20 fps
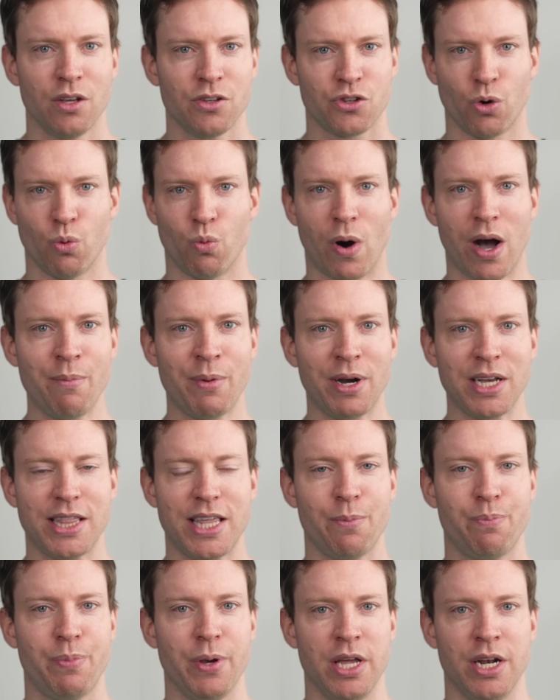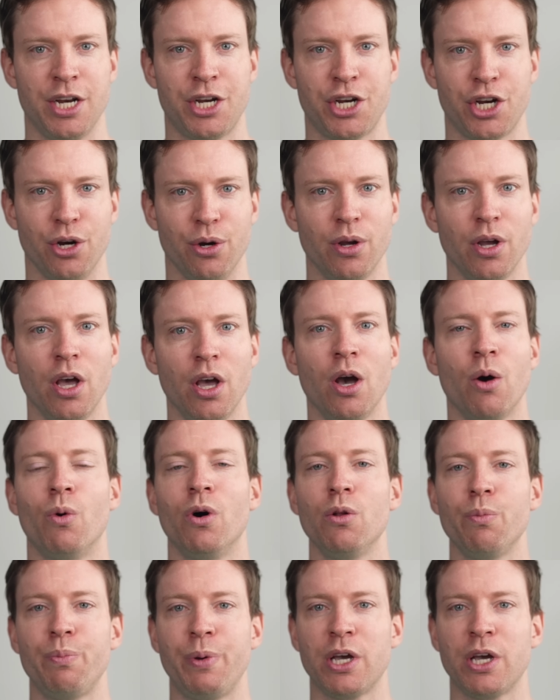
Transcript: So why might that be an issue? Well,